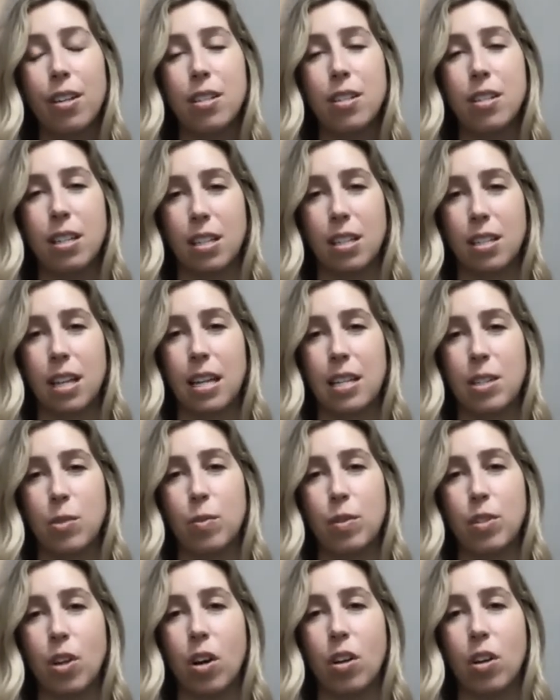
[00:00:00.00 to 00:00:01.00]
success
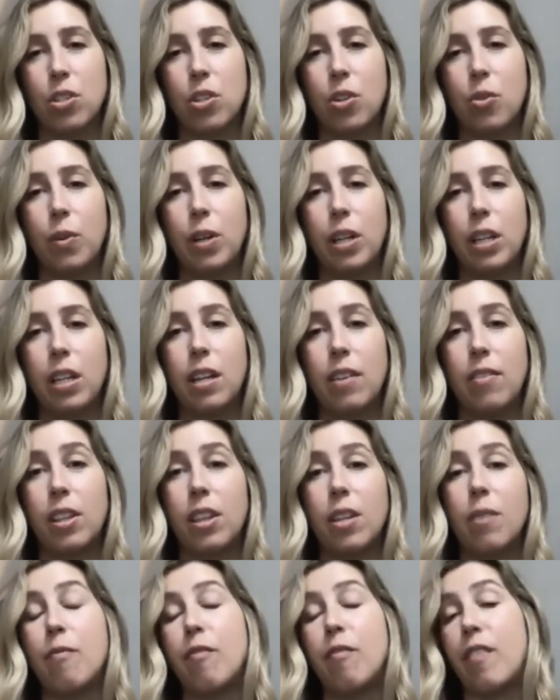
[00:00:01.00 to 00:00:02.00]
was also in giving
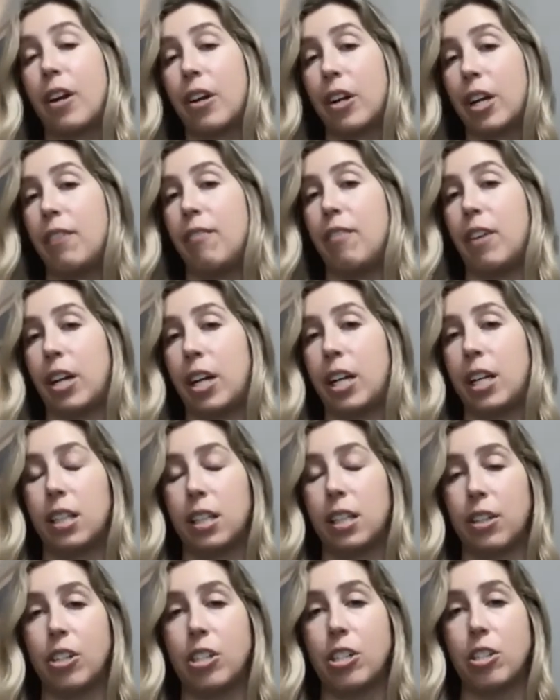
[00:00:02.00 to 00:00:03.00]
them very, very
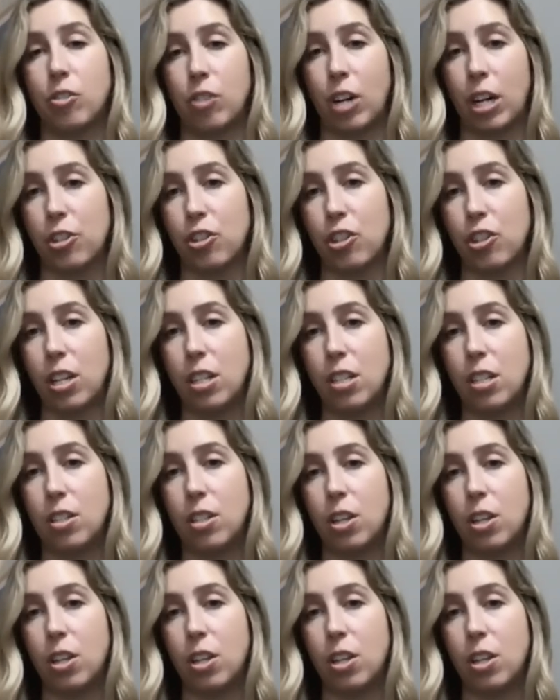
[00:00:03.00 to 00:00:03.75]
clear instructions.